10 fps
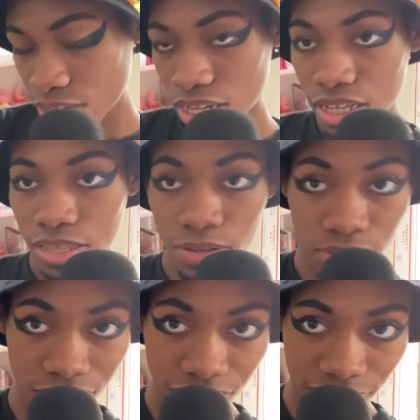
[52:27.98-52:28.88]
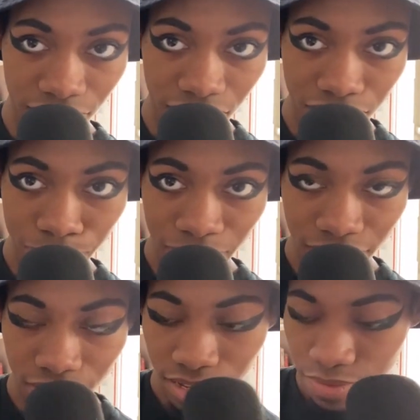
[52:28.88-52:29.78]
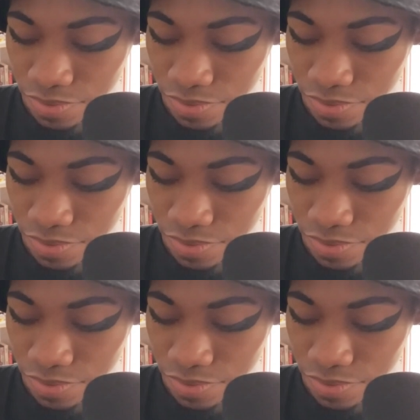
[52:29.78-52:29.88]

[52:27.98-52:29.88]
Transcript: There's the DVD. It's pink.